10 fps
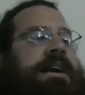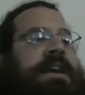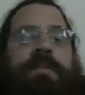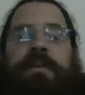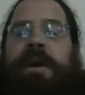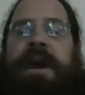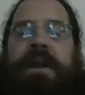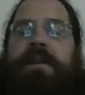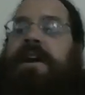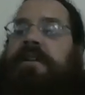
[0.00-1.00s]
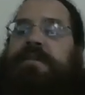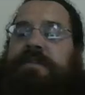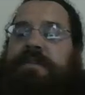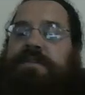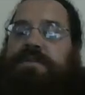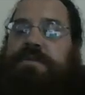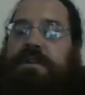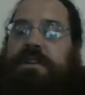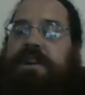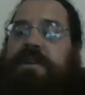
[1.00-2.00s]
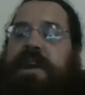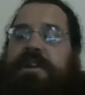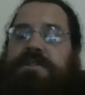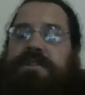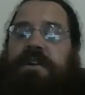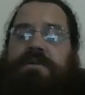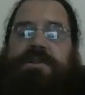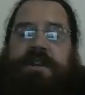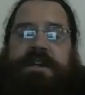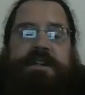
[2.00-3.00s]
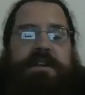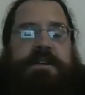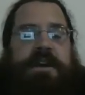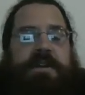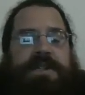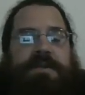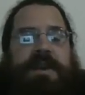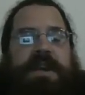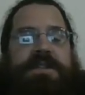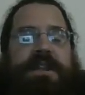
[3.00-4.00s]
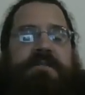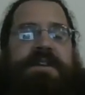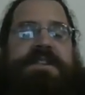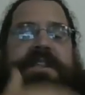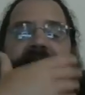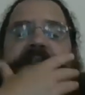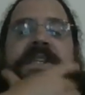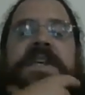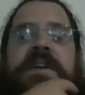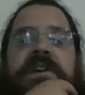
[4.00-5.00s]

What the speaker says: Kip away. Now, if you're feeling squirrely, you can just go strict. I know some of you guys love these things.